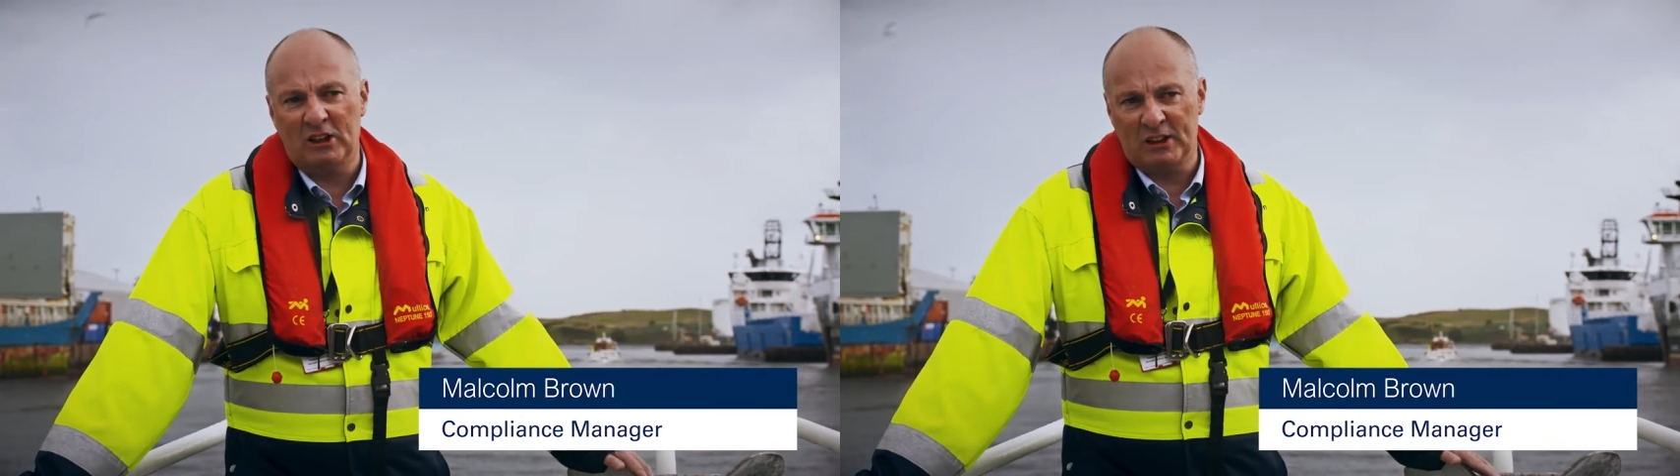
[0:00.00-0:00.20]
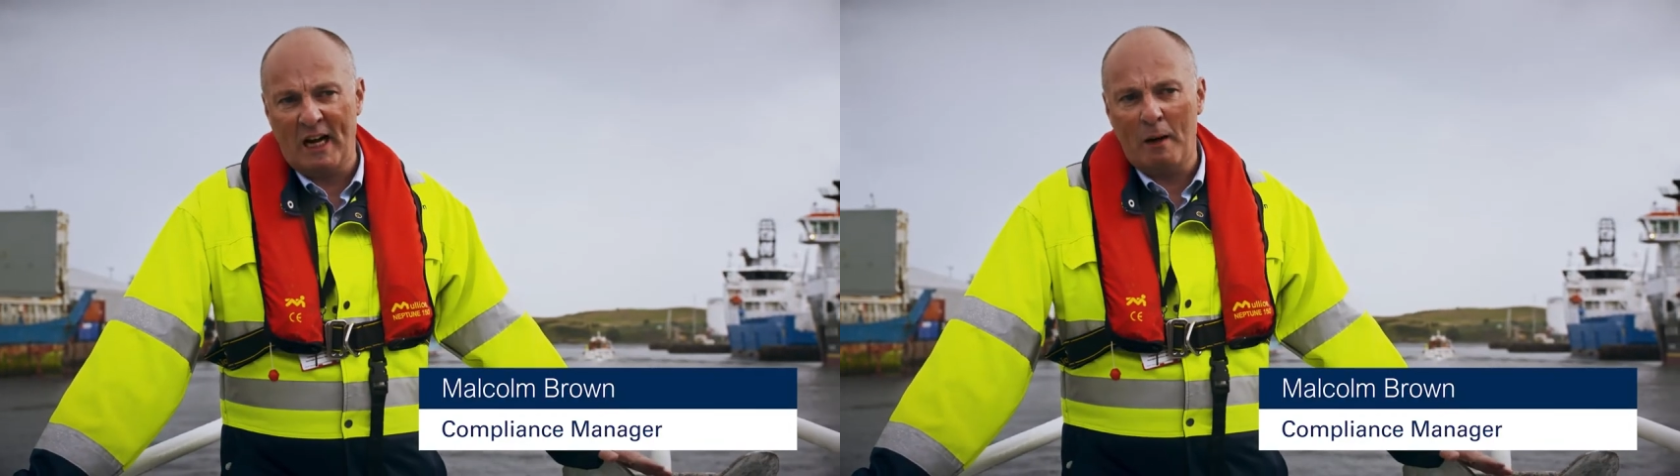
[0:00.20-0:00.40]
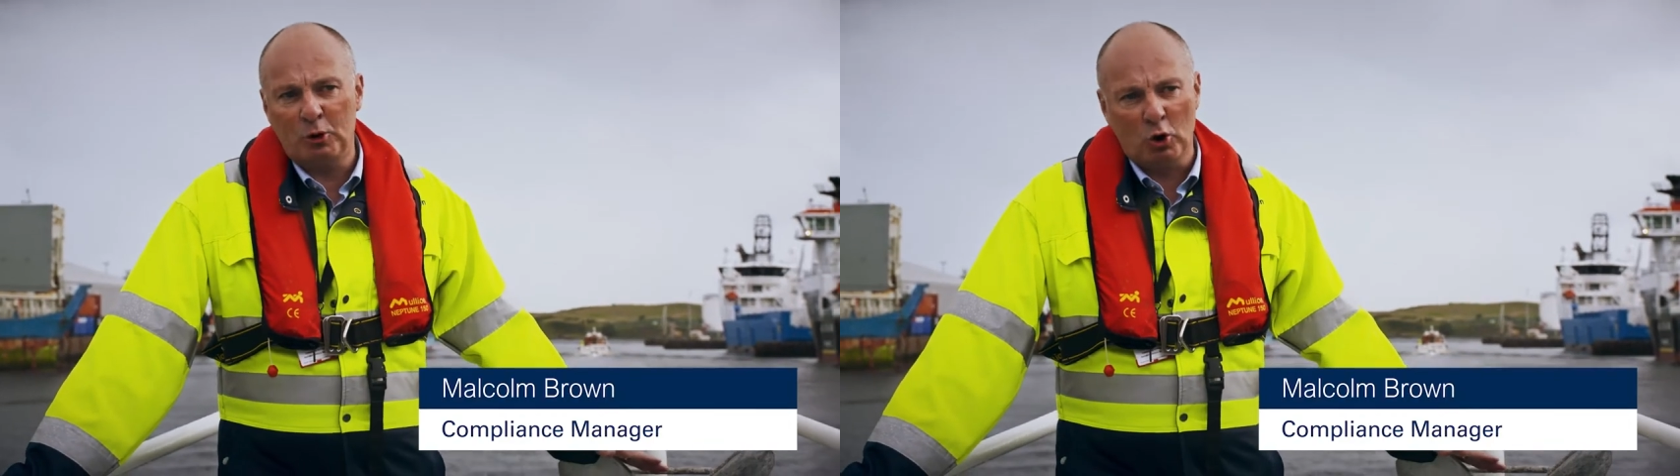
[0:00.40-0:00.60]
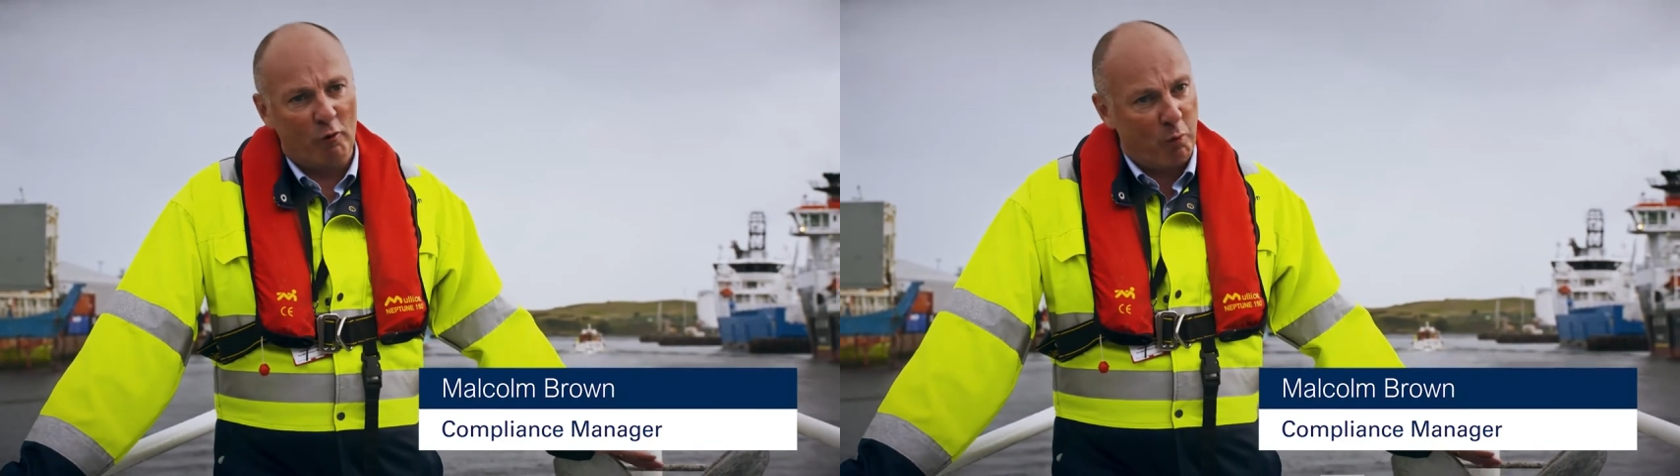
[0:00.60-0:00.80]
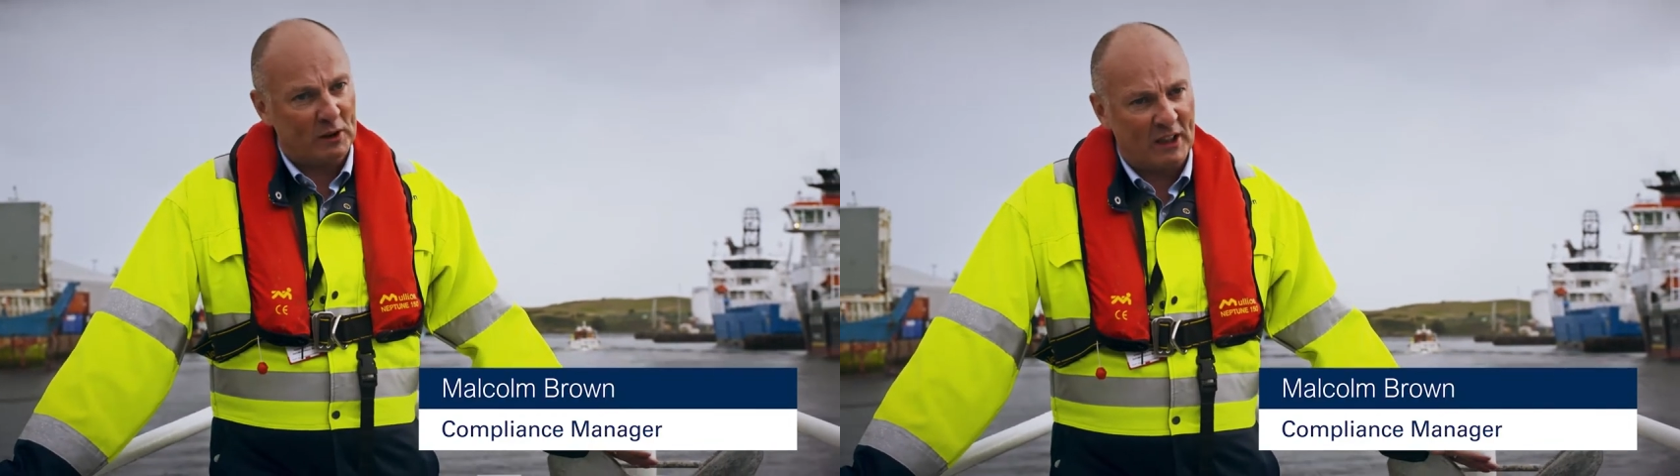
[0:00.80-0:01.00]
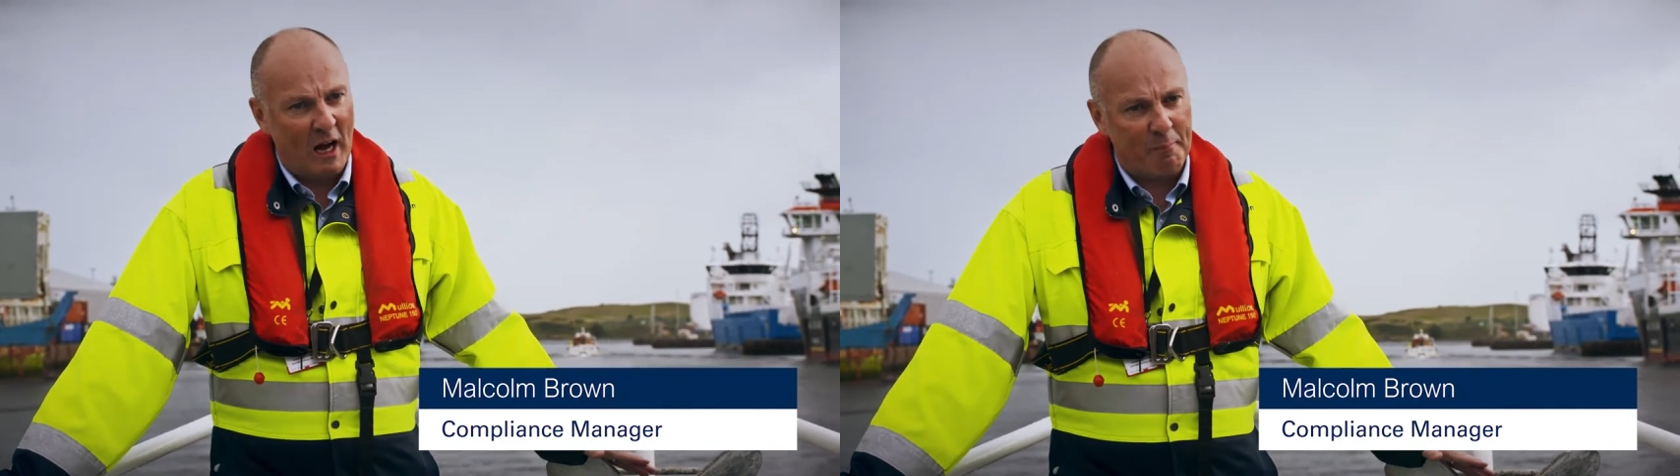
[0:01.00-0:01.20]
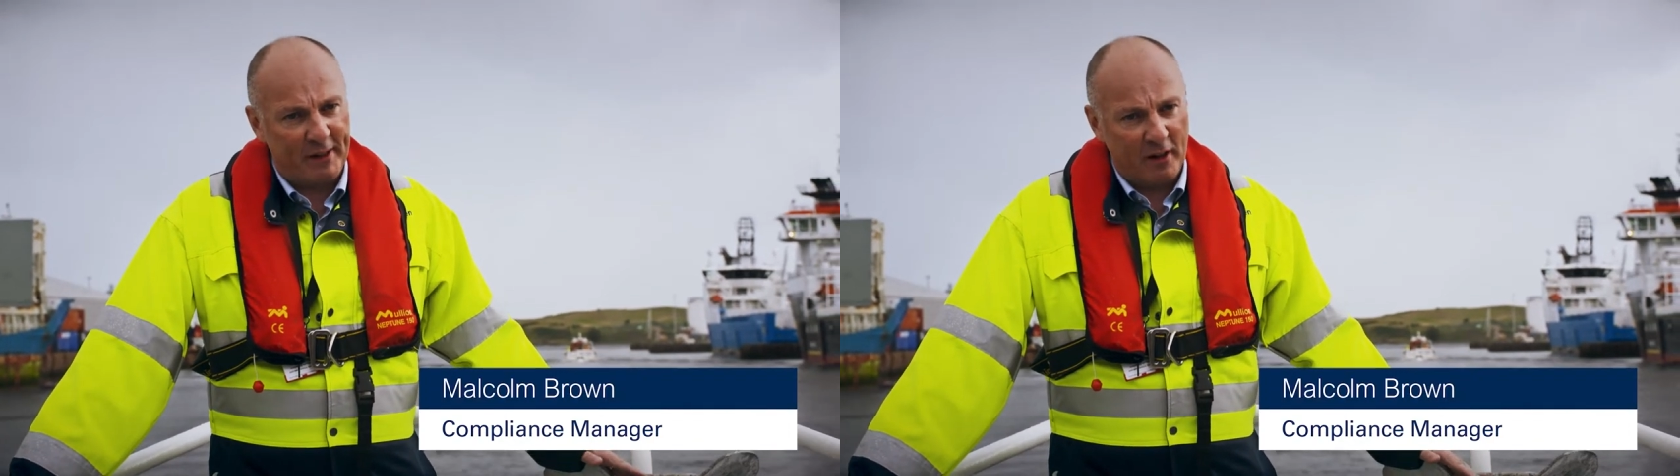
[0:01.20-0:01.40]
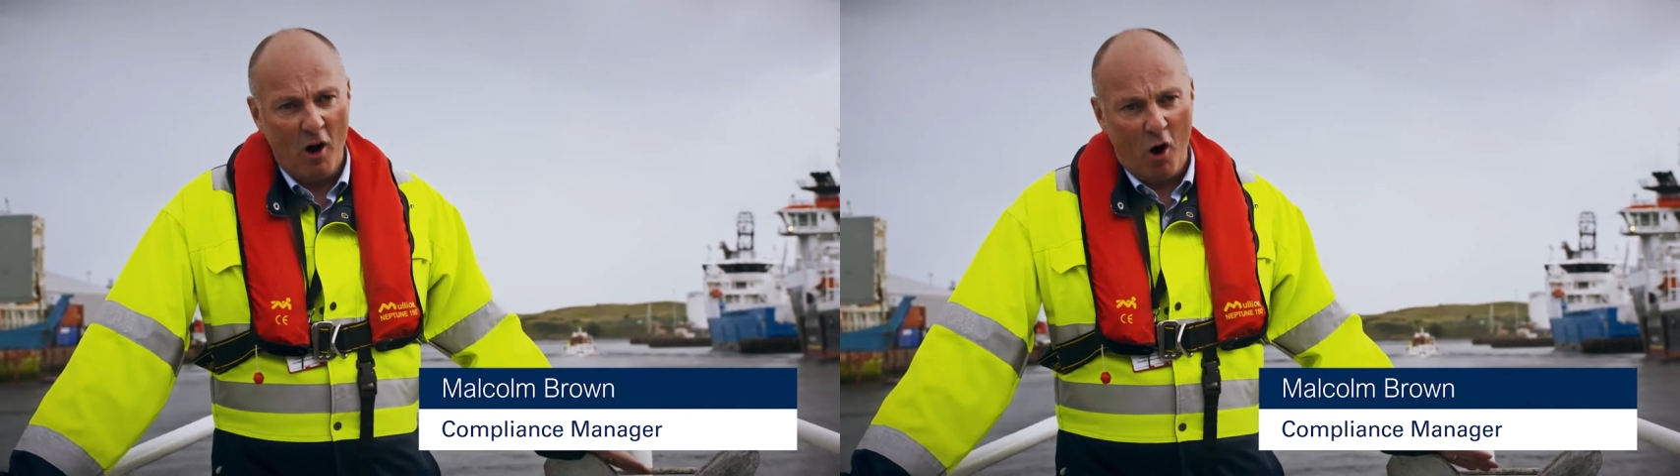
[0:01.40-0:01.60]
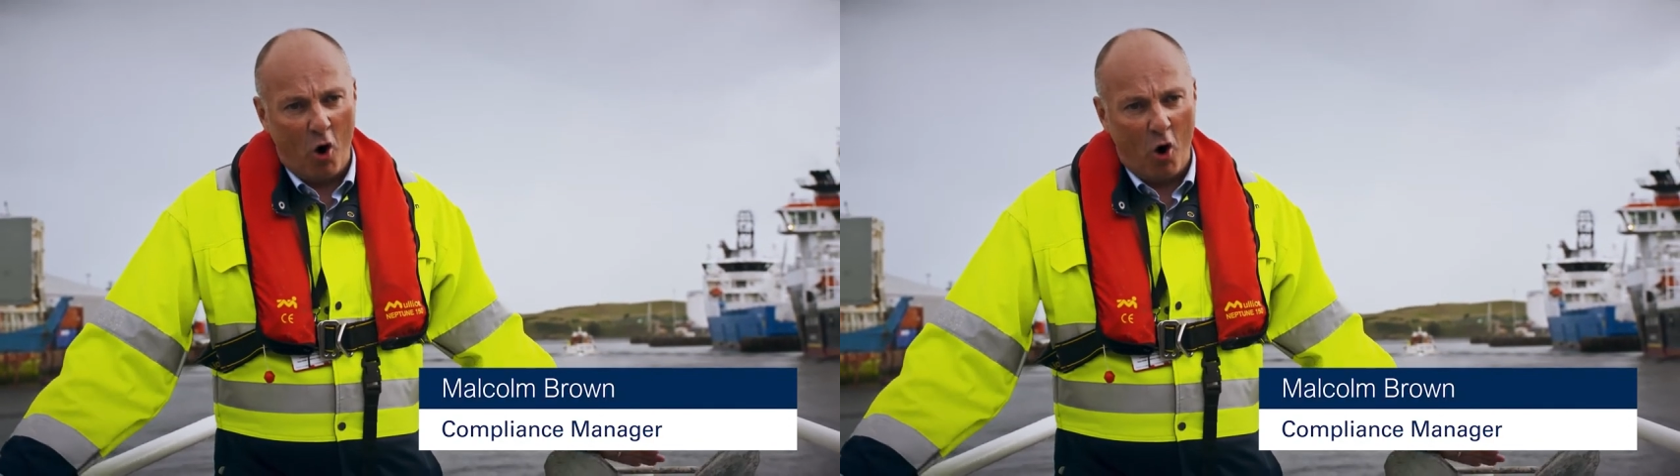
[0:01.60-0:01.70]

snapshot of what's happening